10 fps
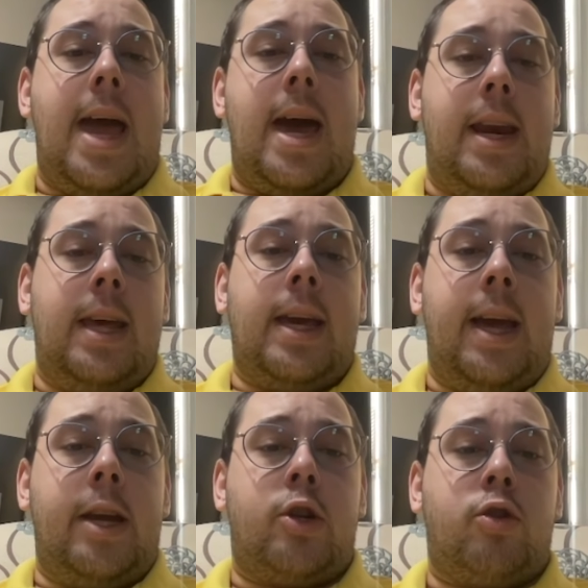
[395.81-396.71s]
adding
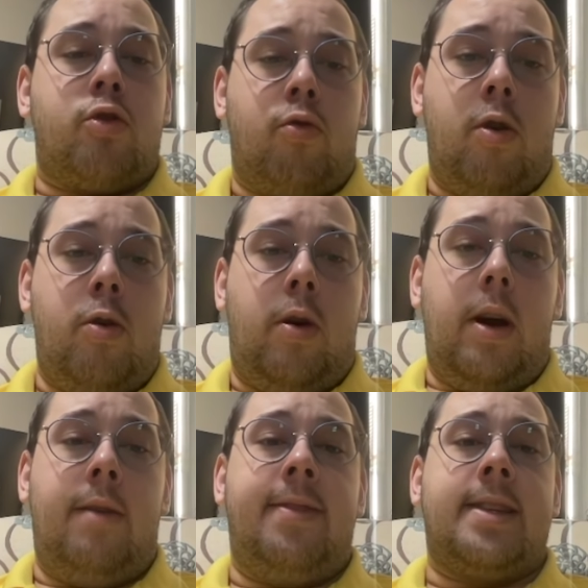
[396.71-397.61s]
a stroke
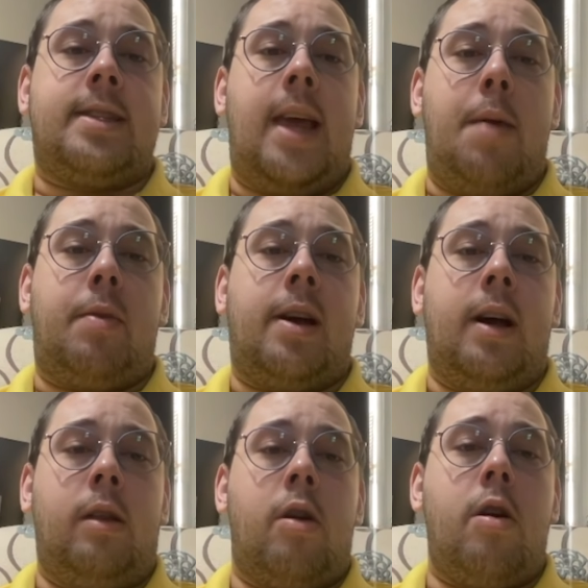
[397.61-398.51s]
of the same
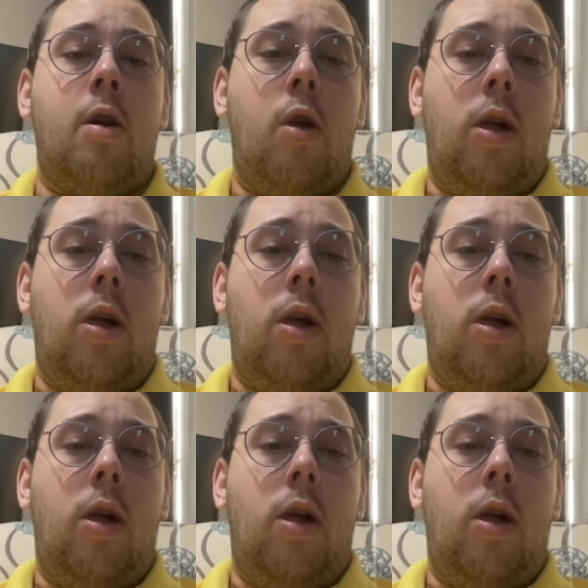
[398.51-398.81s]
color